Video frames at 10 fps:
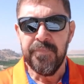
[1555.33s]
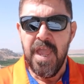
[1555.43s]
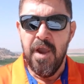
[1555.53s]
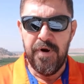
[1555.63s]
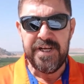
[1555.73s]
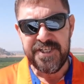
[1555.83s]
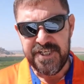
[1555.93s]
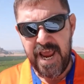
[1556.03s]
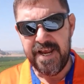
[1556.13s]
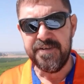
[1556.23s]
which
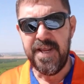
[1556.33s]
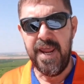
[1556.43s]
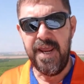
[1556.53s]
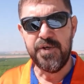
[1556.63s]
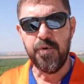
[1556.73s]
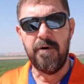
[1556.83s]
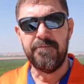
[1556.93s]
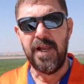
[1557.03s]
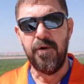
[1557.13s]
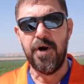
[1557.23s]
says the angel of
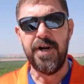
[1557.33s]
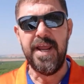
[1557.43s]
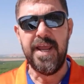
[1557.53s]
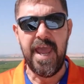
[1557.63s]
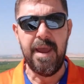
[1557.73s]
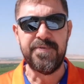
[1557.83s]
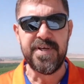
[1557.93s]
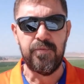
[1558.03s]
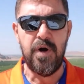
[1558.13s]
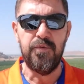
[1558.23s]
the Lord encamps
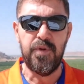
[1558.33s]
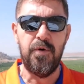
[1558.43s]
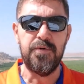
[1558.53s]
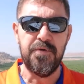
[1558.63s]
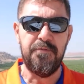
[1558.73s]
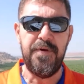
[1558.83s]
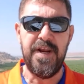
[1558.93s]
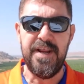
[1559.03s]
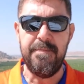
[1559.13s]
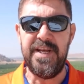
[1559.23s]
around those who fear
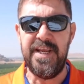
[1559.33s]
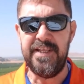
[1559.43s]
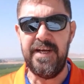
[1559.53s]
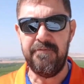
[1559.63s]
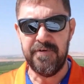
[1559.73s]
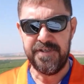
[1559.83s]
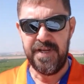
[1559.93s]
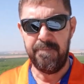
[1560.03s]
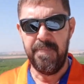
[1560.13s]
him and he delivers them.